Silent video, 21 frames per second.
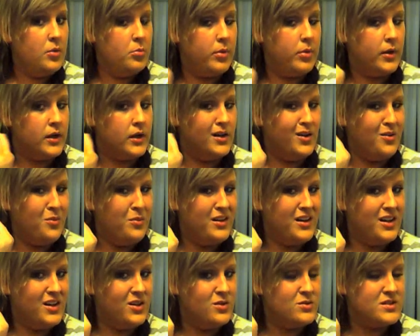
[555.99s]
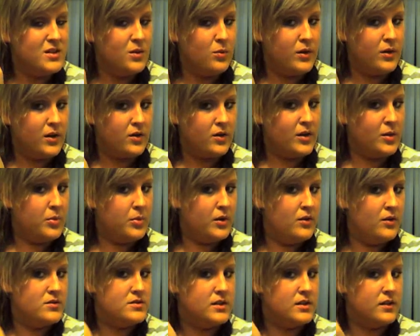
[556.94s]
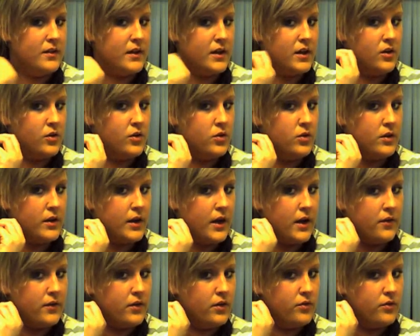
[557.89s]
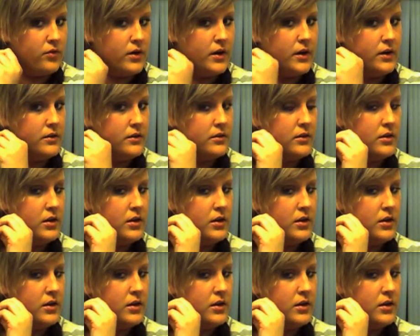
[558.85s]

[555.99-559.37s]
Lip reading: But you don't want to use it when you're going to be using like a curling iron over it.